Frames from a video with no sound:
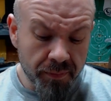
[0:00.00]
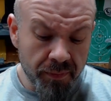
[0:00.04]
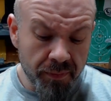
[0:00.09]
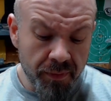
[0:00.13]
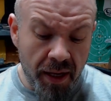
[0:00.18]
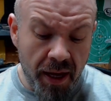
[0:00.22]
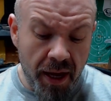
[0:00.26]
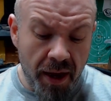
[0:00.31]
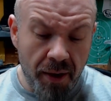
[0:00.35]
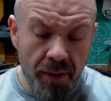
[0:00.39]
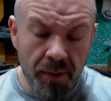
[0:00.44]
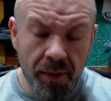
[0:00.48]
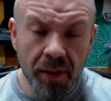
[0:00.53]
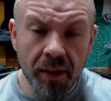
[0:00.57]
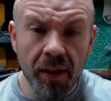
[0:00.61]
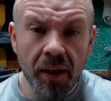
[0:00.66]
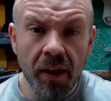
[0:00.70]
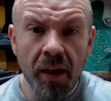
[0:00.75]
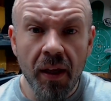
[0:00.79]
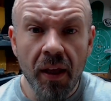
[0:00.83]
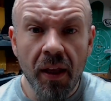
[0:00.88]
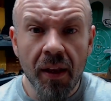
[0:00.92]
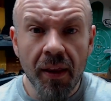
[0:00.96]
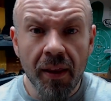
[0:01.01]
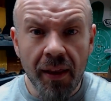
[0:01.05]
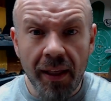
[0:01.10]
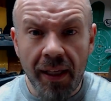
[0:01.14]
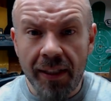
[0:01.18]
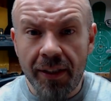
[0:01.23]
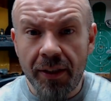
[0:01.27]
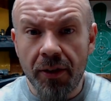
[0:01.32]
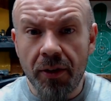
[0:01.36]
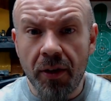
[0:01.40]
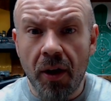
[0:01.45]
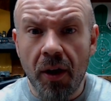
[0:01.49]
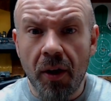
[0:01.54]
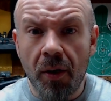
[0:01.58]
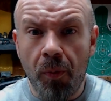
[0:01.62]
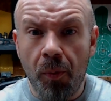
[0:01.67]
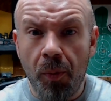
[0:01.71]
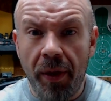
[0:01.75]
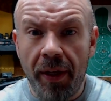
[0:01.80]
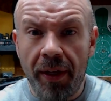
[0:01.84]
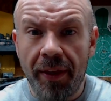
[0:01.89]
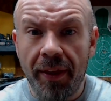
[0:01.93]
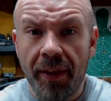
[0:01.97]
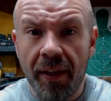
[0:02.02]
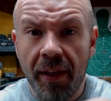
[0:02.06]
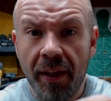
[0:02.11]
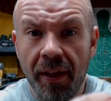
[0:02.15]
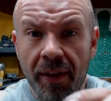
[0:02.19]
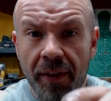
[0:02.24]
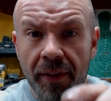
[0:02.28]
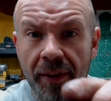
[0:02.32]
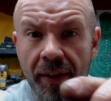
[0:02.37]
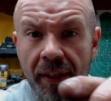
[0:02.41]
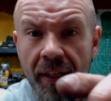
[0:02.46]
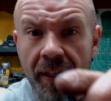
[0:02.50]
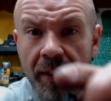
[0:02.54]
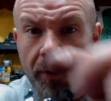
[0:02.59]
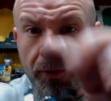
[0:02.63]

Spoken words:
Now, let's start with the